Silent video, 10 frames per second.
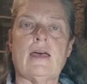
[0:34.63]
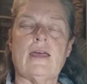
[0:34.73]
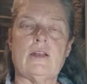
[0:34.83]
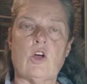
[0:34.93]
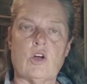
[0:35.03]

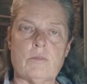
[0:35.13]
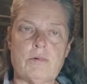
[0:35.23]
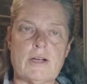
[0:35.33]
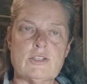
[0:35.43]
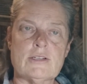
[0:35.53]
an art
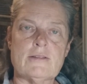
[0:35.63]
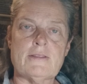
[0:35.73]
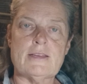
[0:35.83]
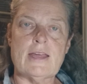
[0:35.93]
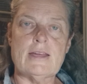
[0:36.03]
project of
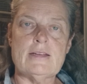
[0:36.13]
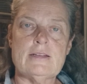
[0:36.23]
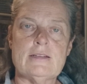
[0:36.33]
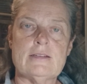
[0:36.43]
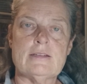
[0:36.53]
the day,
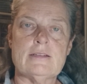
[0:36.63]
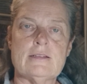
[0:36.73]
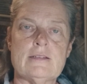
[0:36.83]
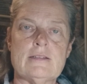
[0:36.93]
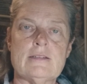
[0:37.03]

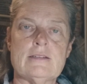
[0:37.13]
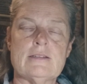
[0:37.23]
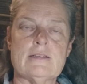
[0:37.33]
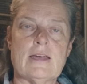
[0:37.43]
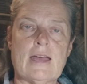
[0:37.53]

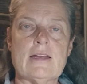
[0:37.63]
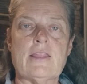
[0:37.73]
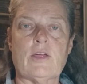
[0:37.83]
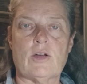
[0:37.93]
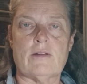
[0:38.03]
and a
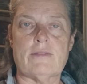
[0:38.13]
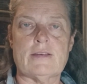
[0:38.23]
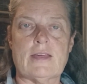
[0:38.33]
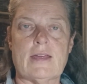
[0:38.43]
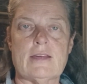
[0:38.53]
thought of the
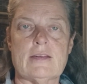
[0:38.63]
day.